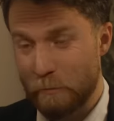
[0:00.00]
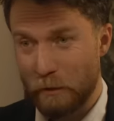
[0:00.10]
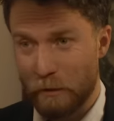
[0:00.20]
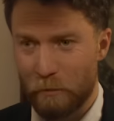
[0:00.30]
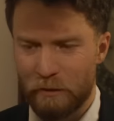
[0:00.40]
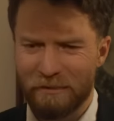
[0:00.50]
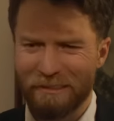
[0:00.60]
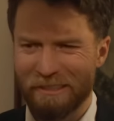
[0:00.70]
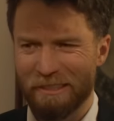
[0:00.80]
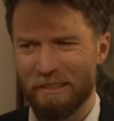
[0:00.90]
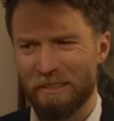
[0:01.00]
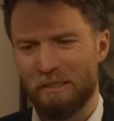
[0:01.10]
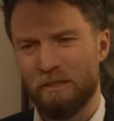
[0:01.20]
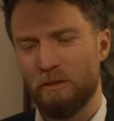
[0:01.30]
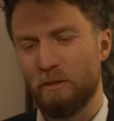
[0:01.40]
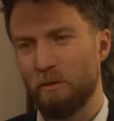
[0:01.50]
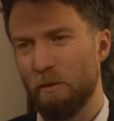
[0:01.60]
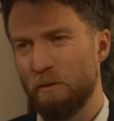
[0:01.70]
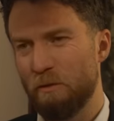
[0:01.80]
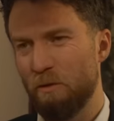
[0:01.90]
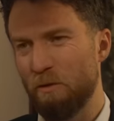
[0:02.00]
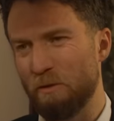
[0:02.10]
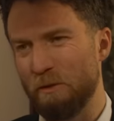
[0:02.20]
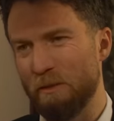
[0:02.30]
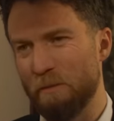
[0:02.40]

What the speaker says: brother, but could you have a talk with them?